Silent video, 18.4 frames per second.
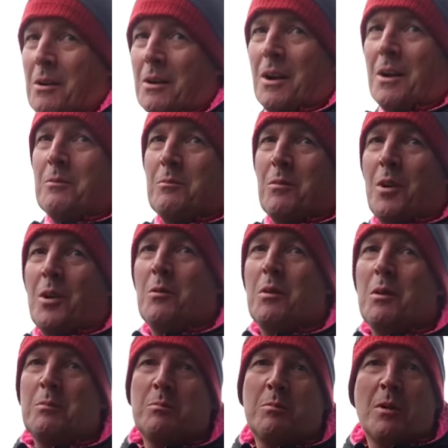we're, un,
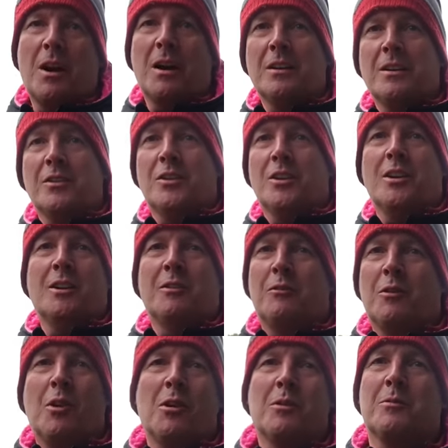we're under
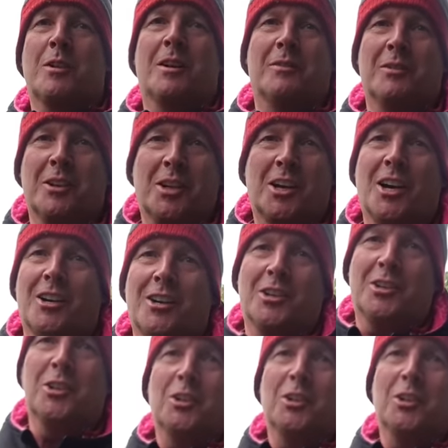35. We're having a cuddle. Oh